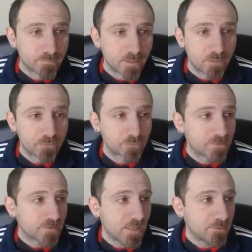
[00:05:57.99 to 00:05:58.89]
I'll do the
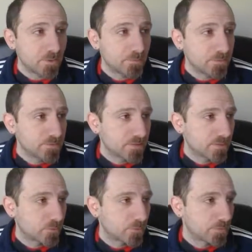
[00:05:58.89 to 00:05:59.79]
same combos that
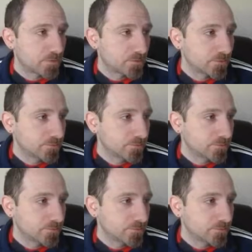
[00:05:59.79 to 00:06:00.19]
I normally do,